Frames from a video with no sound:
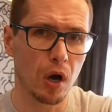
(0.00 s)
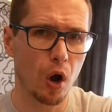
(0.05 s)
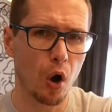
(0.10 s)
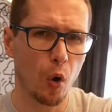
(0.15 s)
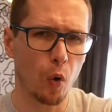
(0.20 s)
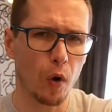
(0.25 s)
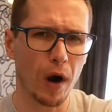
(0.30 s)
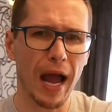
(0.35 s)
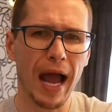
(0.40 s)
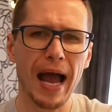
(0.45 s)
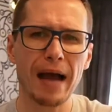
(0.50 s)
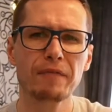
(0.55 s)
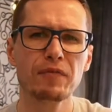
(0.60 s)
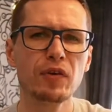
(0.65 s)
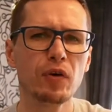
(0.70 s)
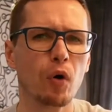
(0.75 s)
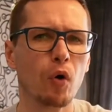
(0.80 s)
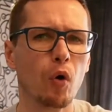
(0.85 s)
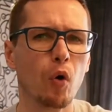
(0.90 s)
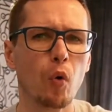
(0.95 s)
Or have you
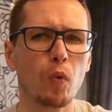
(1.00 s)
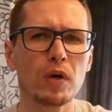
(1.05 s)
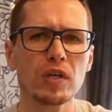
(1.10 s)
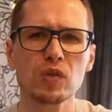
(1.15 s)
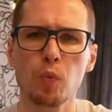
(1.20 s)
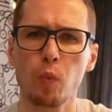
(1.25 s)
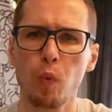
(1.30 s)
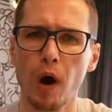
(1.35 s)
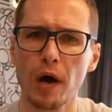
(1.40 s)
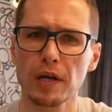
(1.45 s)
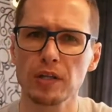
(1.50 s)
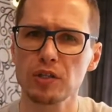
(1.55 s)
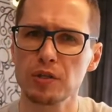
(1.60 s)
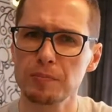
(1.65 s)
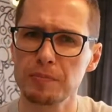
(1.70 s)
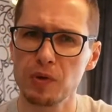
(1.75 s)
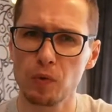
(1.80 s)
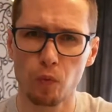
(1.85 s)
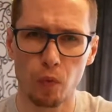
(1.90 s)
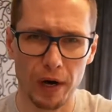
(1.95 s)
always wanted to
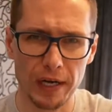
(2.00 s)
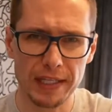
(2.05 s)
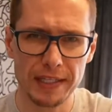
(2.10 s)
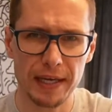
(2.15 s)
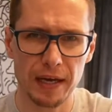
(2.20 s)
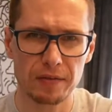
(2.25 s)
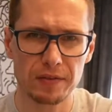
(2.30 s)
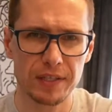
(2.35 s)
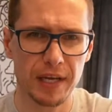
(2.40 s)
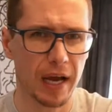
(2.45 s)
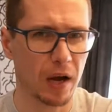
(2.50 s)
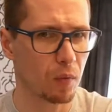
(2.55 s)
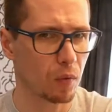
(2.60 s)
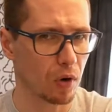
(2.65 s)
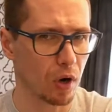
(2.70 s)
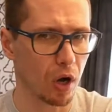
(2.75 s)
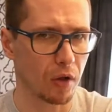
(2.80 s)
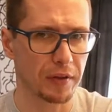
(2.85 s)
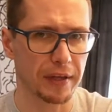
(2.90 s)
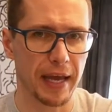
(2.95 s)
be right downtown where
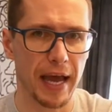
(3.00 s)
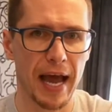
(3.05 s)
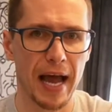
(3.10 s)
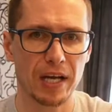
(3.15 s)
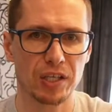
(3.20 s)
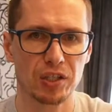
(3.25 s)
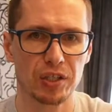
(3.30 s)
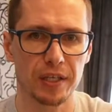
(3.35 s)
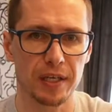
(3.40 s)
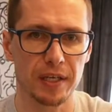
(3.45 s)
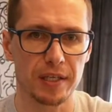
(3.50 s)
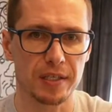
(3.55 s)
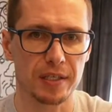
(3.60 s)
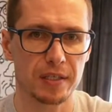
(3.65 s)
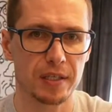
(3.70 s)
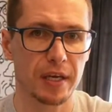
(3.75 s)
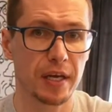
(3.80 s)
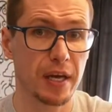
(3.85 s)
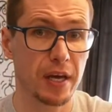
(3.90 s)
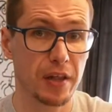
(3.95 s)
all the action is?
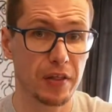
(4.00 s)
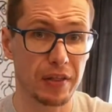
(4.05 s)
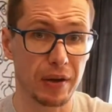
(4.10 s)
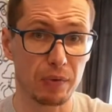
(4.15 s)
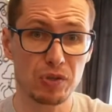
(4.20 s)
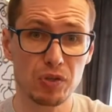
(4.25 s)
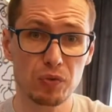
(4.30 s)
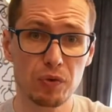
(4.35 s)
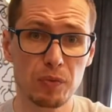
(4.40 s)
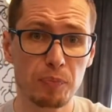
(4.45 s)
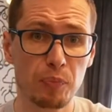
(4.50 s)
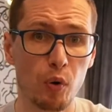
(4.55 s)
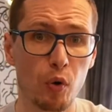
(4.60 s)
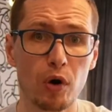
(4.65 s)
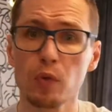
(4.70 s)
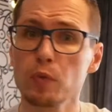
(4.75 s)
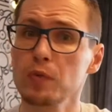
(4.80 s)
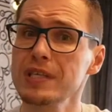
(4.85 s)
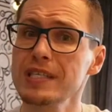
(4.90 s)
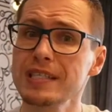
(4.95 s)
There was a
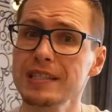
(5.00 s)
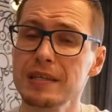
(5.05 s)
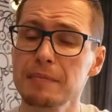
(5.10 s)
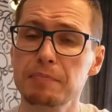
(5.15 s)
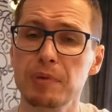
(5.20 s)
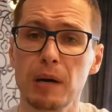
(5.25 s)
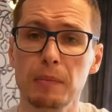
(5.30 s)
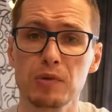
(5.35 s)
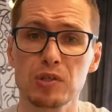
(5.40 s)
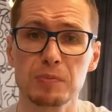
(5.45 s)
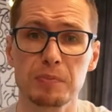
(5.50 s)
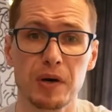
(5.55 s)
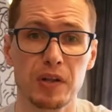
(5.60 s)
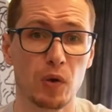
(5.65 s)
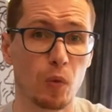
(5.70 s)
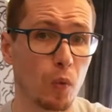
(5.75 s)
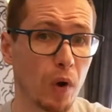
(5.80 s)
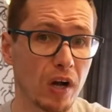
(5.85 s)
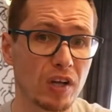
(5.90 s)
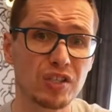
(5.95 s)
report recently published by the
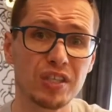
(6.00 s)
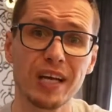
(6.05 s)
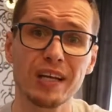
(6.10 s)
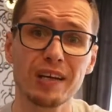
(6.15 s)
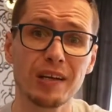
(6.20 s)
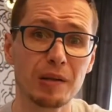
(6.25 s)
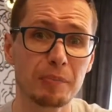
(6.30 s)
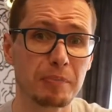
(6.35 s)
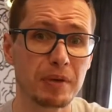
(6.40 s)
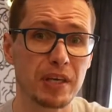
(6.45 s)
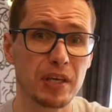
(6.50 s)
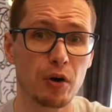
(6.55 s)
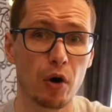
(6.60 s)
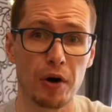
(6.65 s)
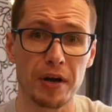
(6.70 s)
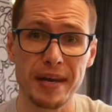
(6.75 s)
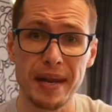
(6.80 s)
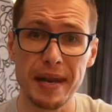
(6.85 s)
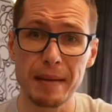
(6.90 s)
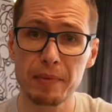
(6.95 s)
Welsh LLP
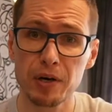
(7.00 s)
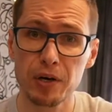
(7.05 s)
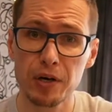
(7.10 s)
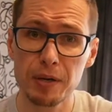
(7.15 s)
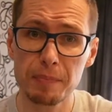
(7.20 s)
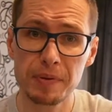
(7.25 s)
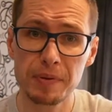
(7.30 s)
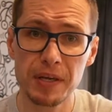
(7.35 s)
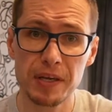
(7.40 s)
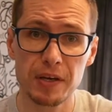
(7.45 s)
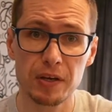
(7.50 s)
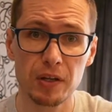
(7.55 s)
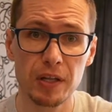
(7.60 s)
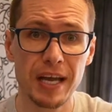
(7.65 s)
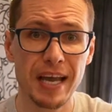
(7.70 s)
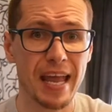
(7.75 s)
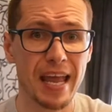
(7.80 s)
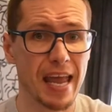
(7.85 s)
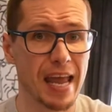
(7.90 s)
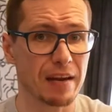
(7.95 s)
on neighborhood appeal.
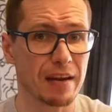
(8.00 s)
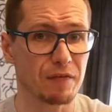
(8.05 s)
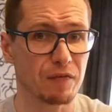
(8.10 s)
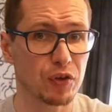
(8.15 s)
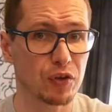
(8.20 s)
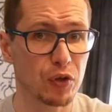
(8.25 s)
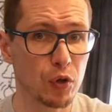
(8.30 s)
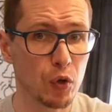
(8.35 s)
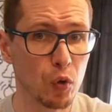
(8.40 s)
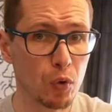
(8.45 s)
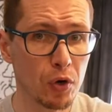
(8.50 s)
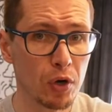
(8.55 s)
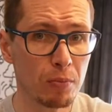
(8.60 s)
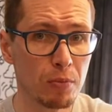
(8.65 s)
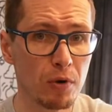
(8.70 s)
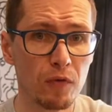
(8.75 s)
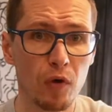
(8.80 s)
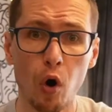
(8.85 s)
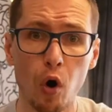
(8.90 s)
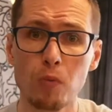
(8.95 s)
And if you were to
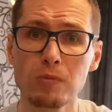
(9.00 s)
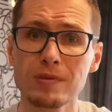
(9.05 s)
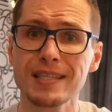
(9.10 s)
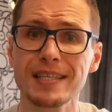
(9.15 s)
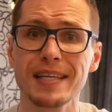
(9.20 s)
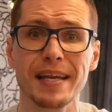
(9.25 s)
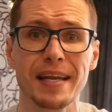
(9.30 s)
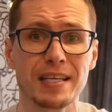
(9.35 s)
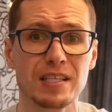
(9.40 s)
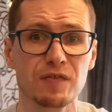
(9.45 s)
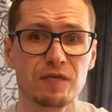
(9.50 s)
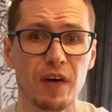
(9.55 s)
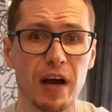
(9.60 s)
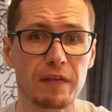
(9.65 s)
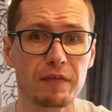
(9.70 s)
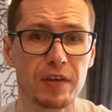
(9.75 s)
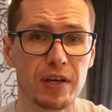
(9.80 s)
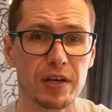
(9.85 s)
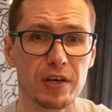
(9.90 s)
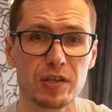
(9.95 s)
move homes in the next
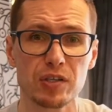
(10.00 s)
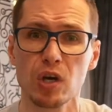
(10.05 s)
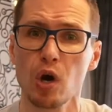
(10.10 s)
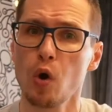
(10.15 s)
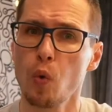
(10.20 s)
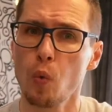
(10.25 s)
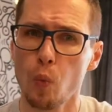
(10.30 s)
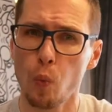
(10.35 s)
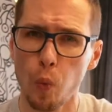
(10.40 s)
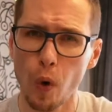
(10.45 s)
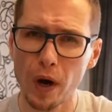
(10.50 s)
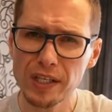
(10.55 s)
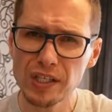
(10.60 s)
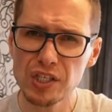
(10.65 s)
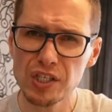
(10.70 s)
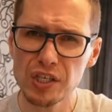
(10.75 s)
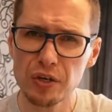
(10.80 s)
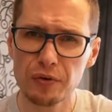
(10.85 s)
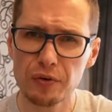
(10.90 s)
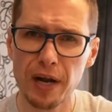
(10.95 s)
5 years, what
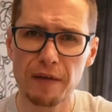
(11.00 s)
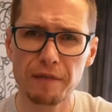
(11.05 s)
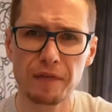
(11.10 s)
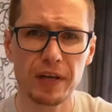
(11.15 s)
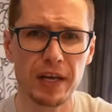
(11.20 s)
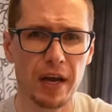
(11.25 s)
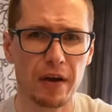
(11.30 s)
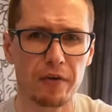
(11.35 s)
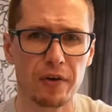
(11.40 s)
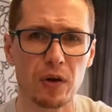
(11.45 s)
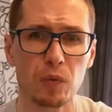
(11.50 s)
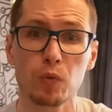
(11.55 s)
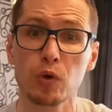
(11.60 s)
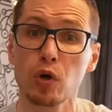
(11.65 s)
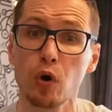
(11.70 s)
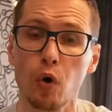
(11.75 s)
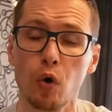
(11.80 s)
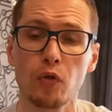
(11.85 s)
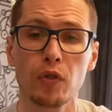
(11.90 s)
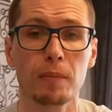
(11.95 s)
geographic area would
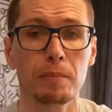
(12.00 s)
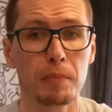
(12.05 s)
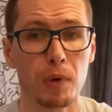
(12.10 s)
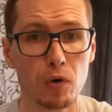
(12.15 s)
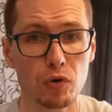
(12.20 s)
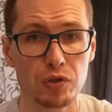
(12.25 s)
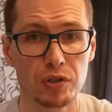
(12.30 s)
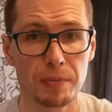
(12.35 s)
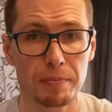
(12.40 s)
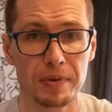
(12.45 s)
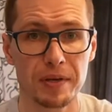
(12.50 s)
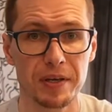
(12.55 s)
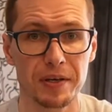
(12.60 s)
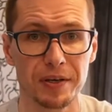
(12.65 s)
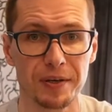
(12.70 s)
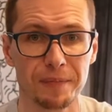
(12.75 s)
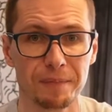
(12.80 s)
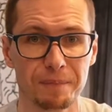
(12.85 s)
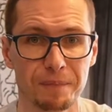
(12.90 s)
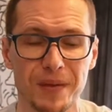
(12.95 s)
hold the most appeal?
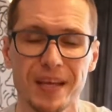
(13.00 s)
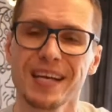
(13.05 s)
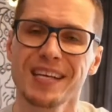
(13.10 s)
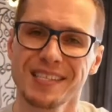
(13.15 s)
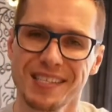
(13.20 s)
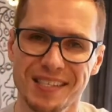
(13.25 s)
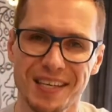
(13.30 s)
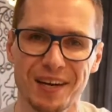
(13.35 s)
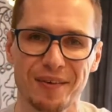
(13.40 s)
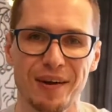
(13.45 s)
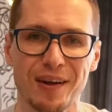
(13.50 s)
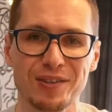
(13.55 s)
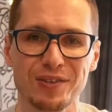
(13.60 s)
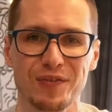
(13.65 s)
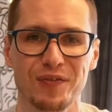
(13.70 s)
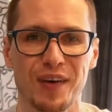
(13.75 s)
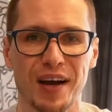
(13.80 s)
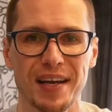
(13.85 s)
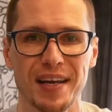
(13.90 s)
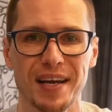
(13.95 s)
Stick around to
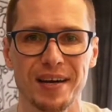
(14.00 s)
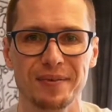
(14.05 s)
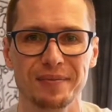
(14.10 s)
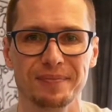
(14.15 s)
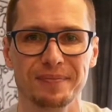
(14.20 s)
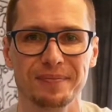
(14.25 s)
find out.